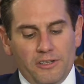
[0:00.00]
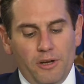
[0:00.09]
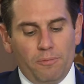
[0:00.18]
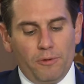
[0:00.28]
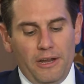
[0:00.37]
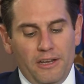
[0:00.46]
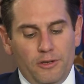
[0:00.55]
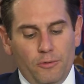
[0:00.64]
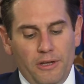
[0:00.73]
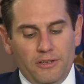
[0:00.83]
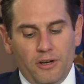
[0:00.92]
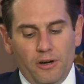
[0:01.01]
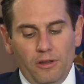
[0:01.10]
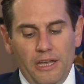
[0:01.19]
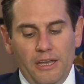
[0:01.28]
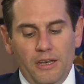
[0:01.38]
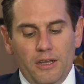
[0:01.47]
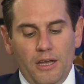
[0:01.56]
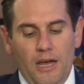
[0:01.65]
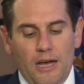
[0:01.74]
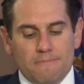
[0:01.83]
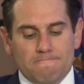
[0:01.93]
jump right into it, Darlene.
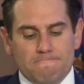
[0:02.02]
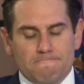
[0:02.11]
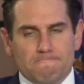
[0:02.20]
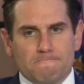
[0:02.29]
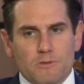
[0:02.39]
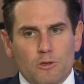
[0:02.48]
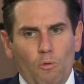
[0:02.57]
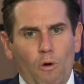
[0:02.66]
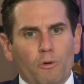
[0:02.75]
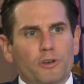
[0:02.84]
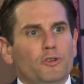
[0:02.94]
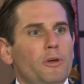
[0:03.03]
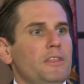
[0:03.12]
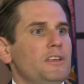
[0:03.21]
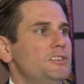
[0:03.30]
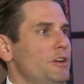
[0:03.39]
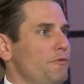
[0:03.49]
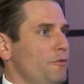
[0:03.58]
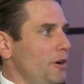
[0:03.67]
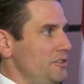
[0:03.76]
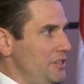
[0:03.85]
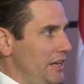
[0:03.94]
What we're doing this year for
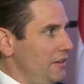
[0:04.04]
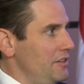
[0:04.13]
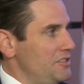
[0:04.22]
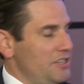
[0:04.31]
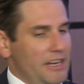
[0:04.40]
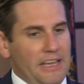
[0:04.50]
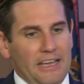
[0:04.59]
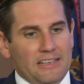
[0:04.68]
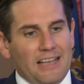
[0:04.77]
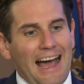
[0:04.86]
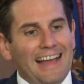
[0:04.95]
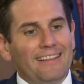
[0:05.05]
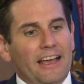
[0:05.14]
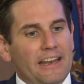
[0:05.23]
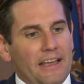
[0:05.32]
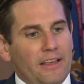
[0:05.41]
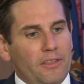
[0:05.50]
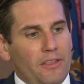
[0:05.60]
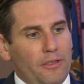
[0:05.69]
our State of the City is highlighting the